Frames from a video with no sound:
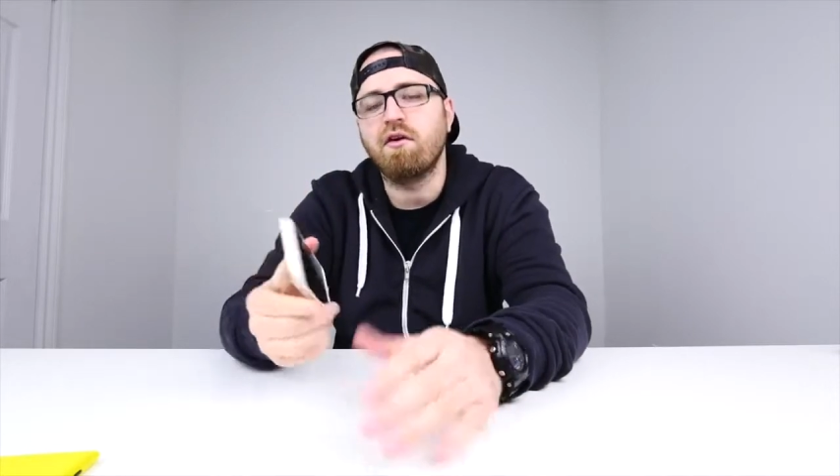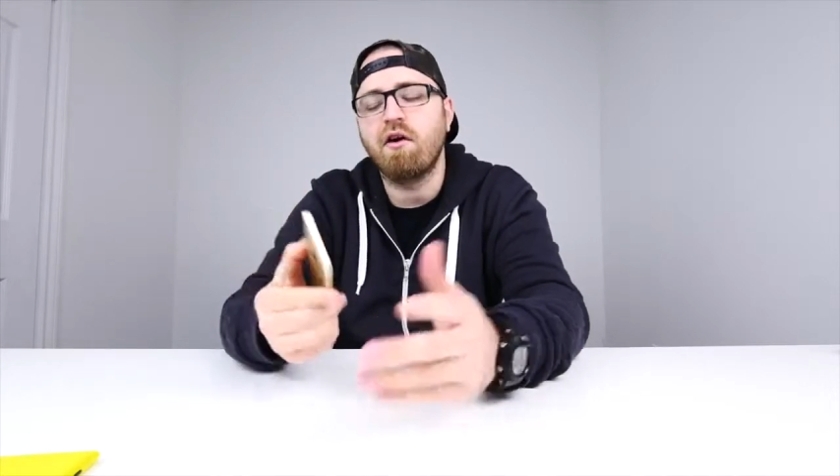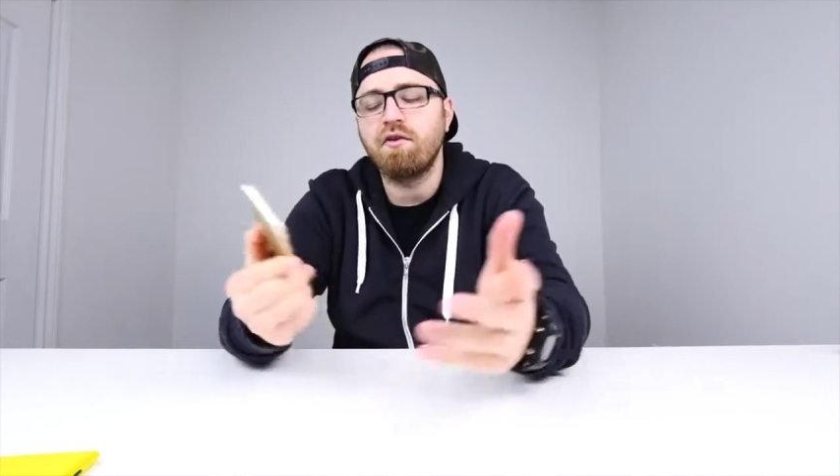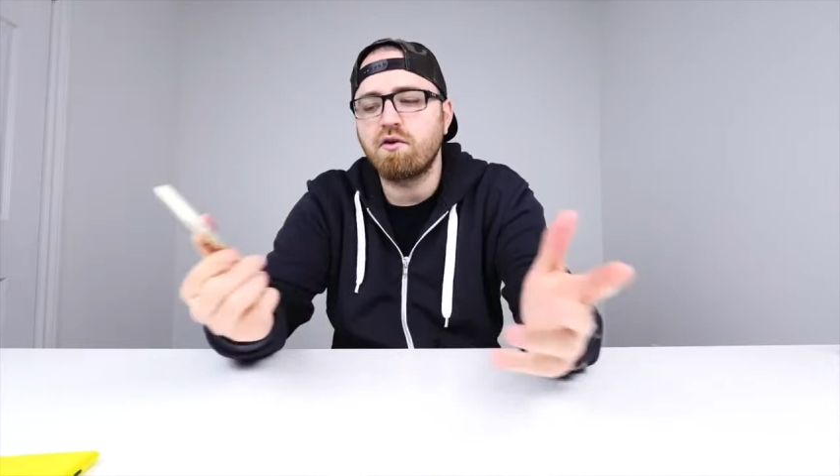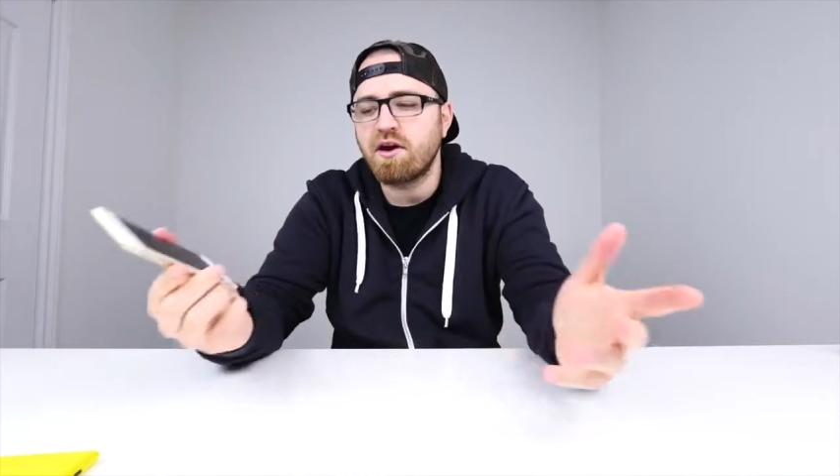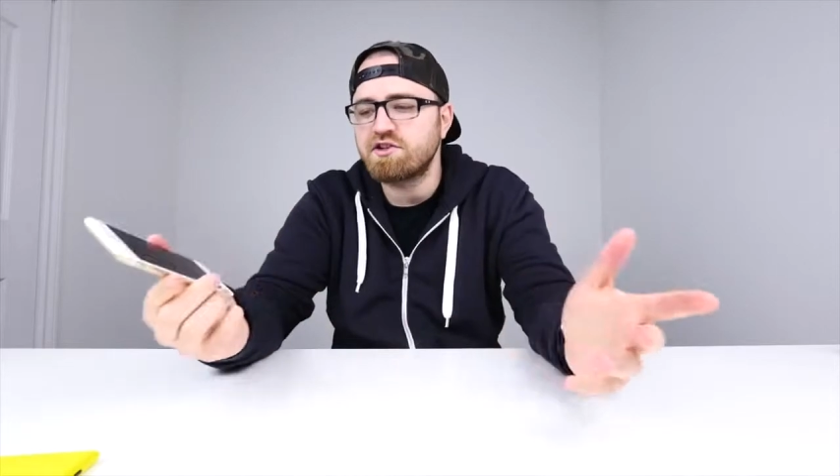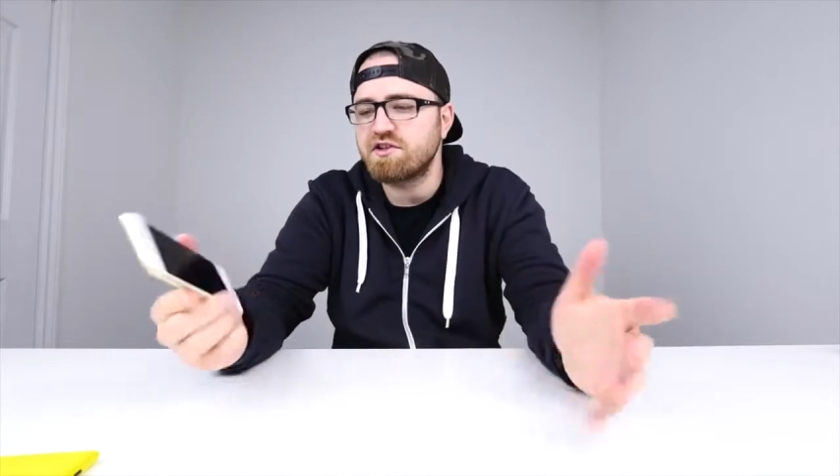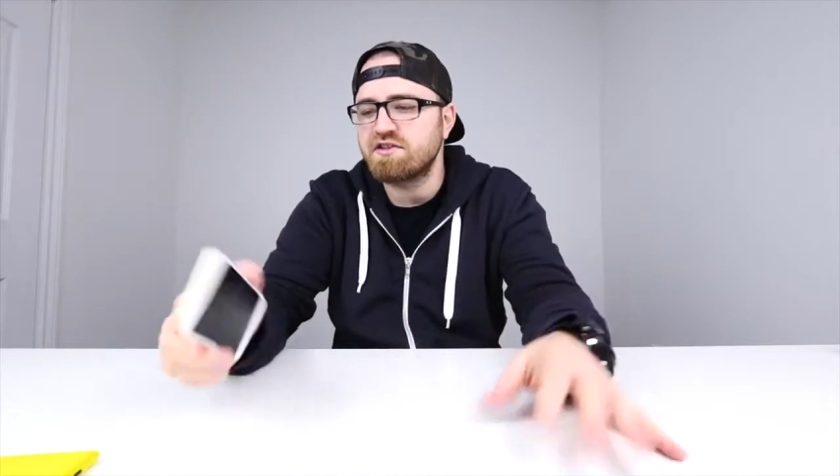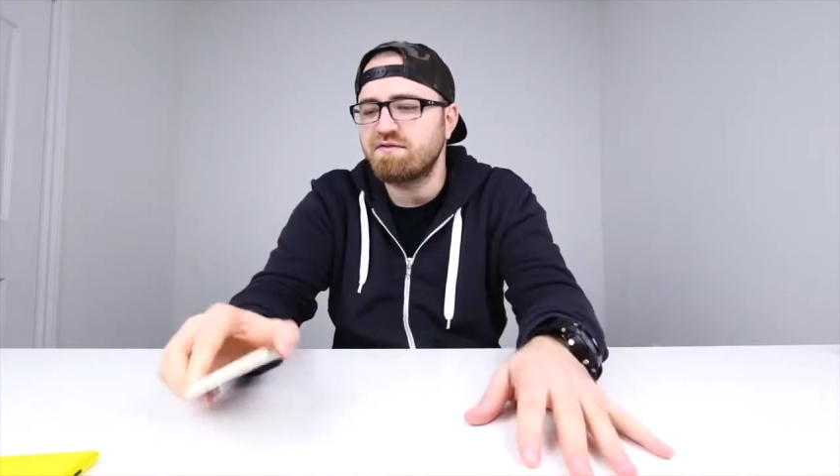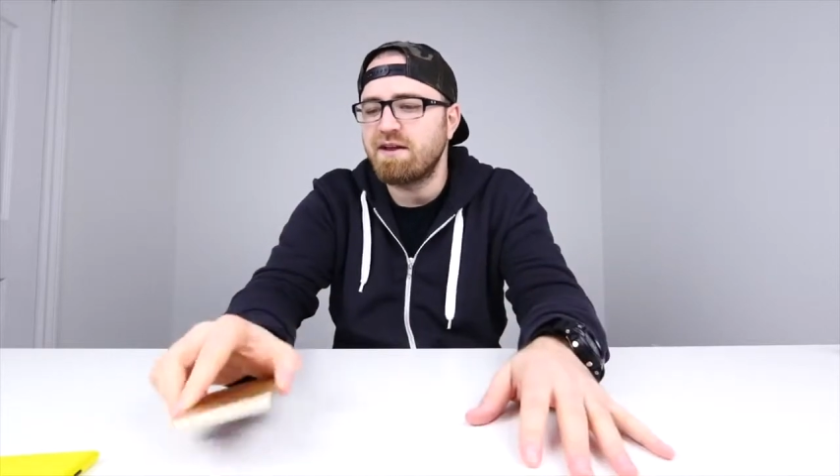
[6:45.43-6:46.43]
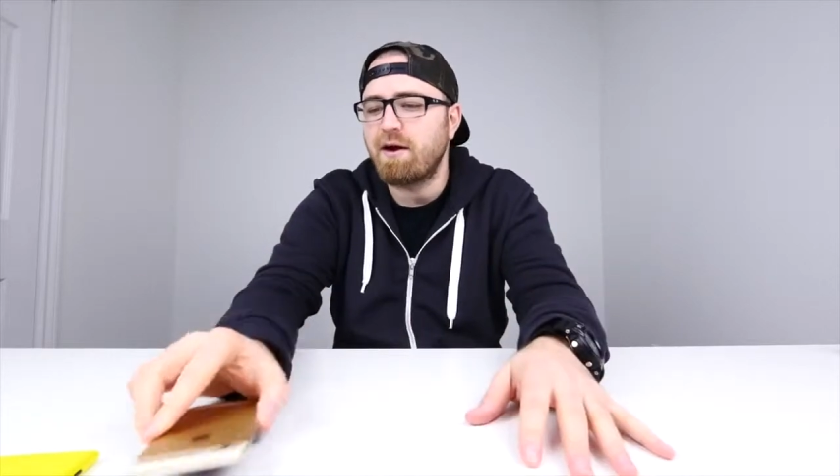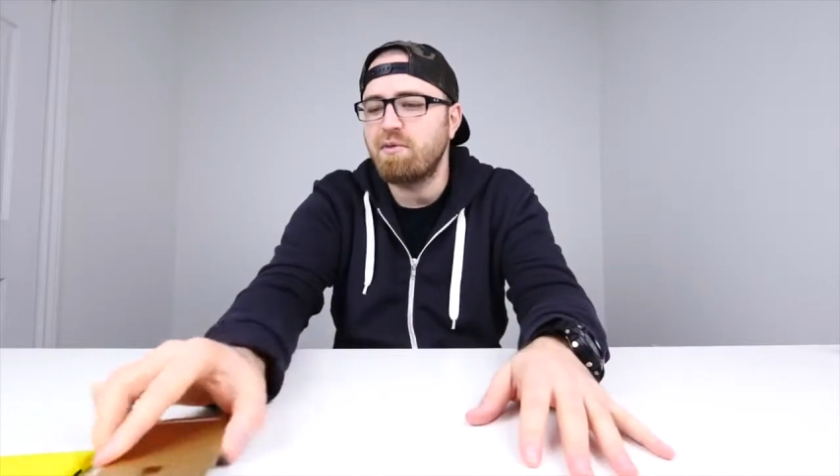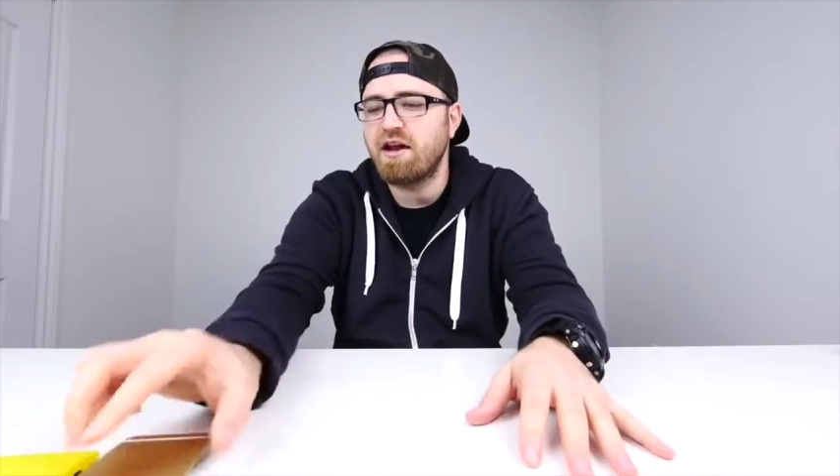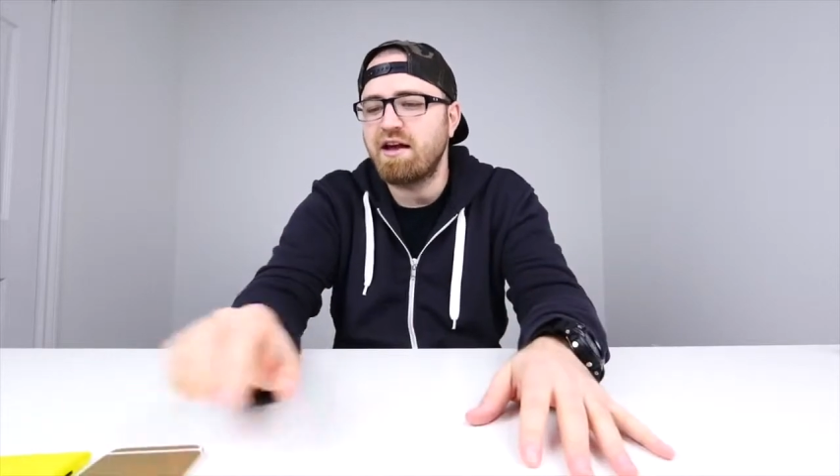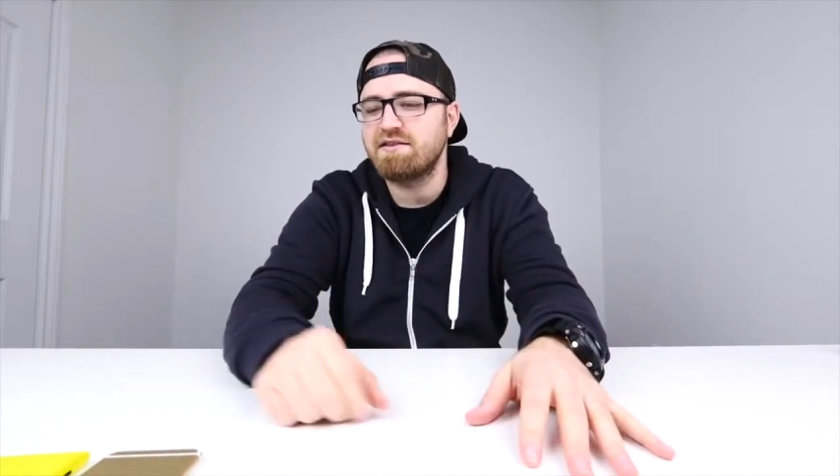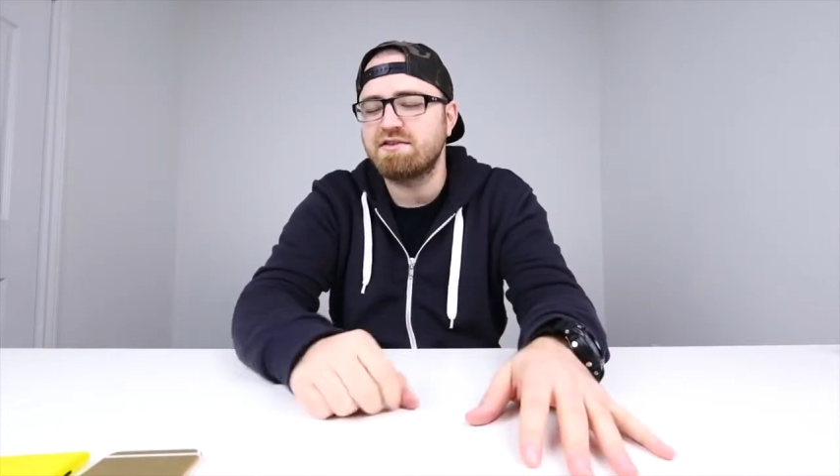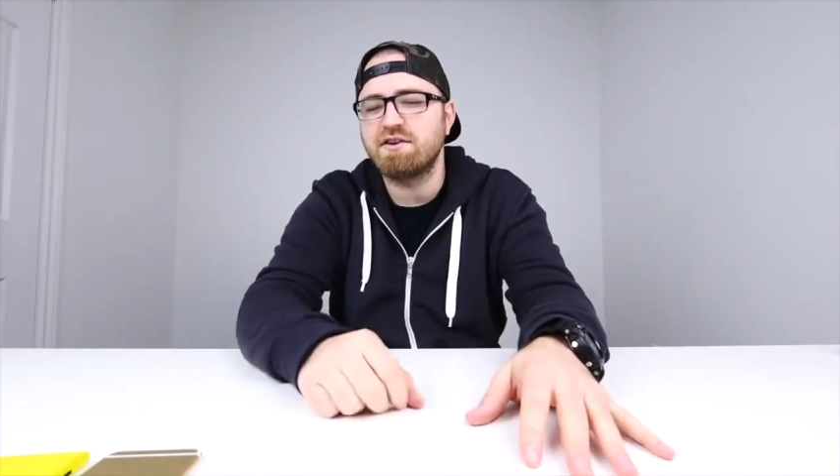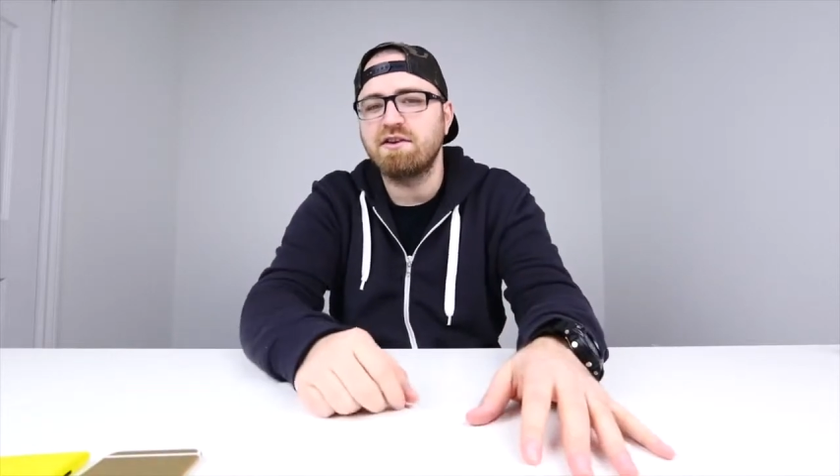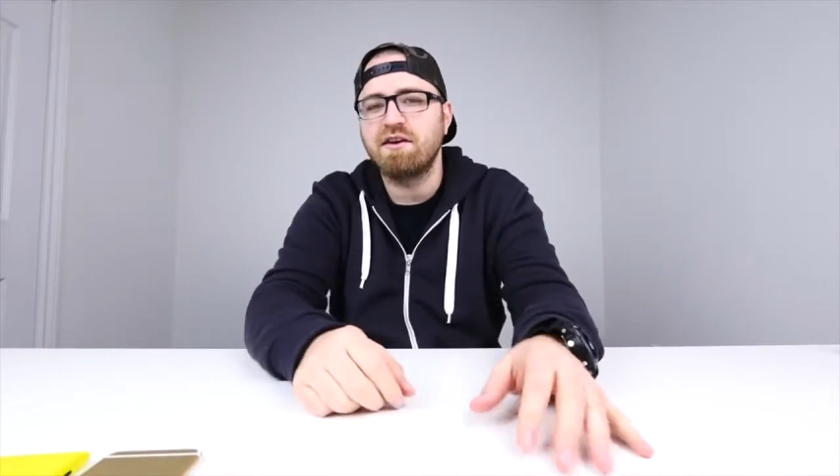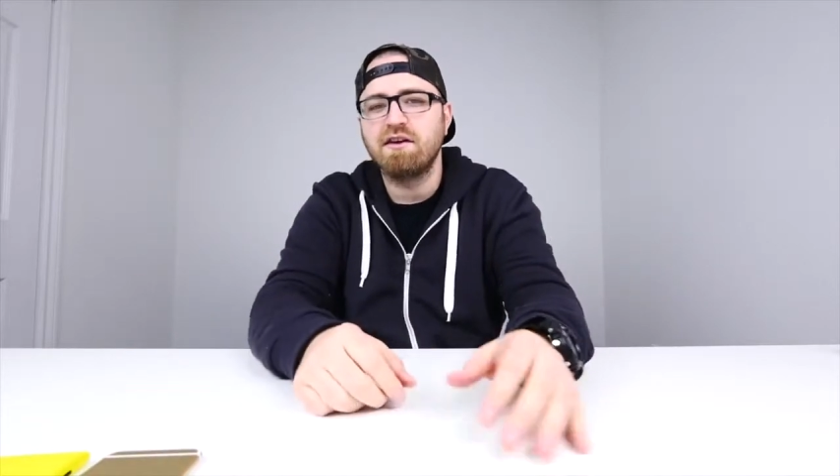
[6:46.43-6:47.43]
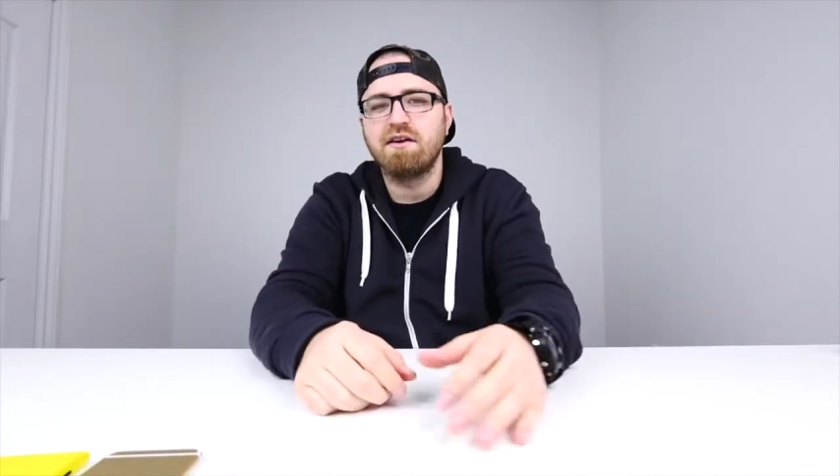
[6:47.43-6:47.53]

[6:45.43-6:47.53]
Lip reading: All the questions have now been answered,